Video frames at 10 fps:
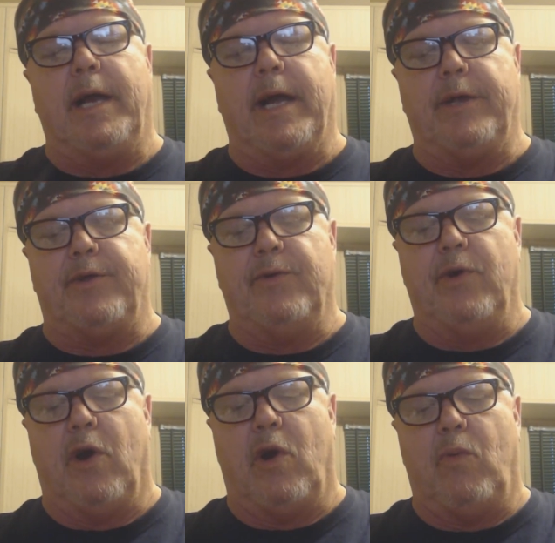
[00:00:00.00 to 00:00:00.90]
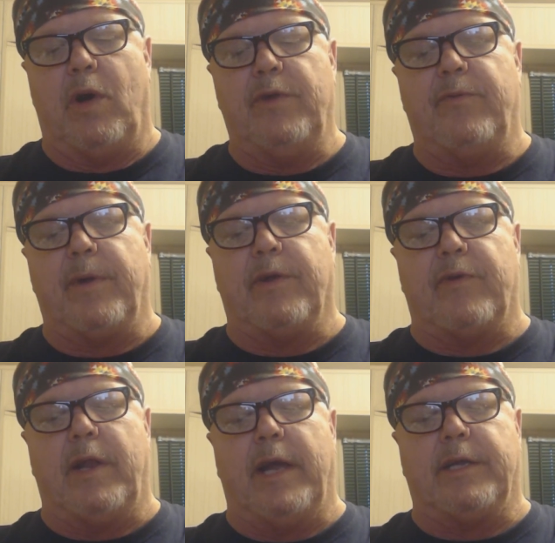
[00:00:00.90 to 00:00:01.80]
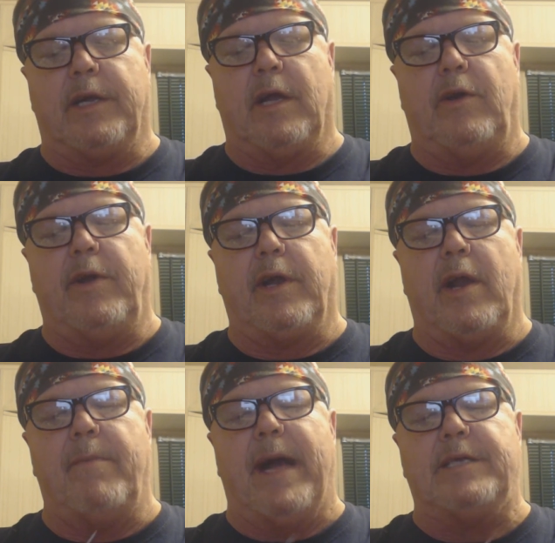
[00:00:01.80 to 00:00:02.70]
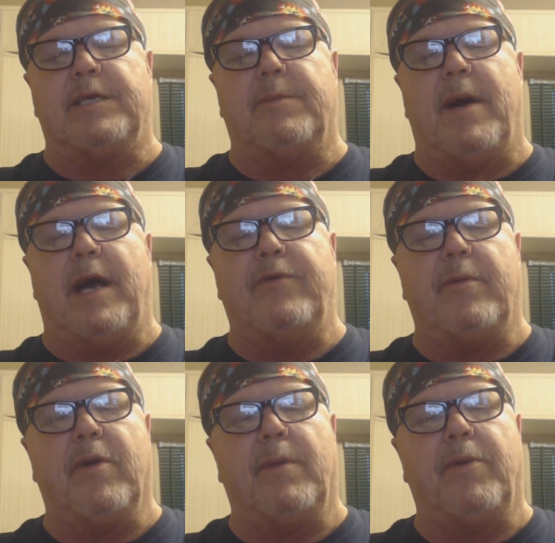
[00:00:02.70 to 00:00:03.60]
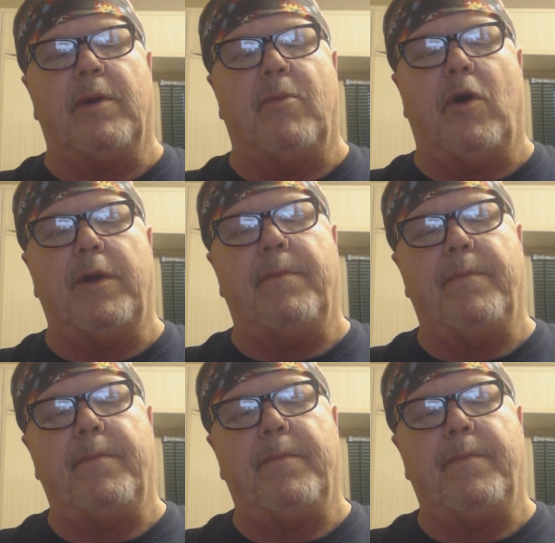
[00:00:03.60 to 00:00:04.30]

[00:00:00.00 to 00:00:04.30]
I got two gold ones because I like the color. They're going to match the mods I'm going to put them on.